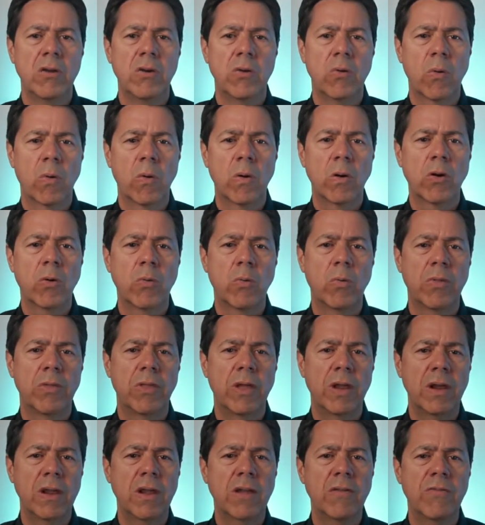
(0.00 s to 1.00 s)
Your order will
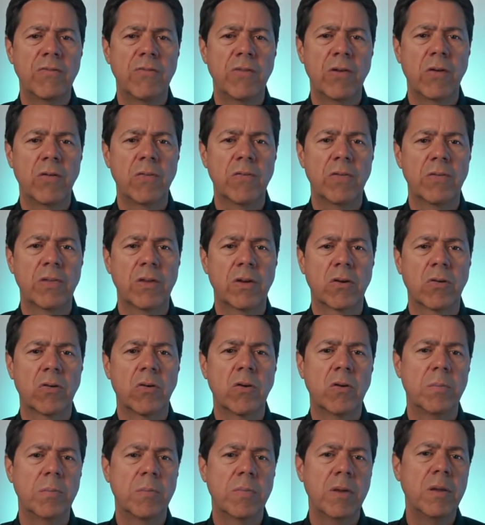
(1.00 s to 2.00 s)
then get filled at the
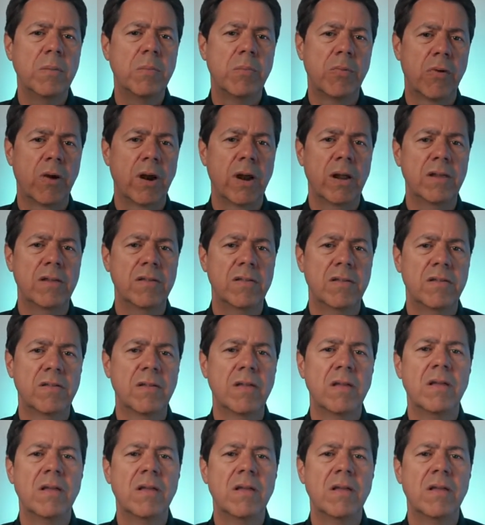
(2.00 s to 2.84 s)
current bid price.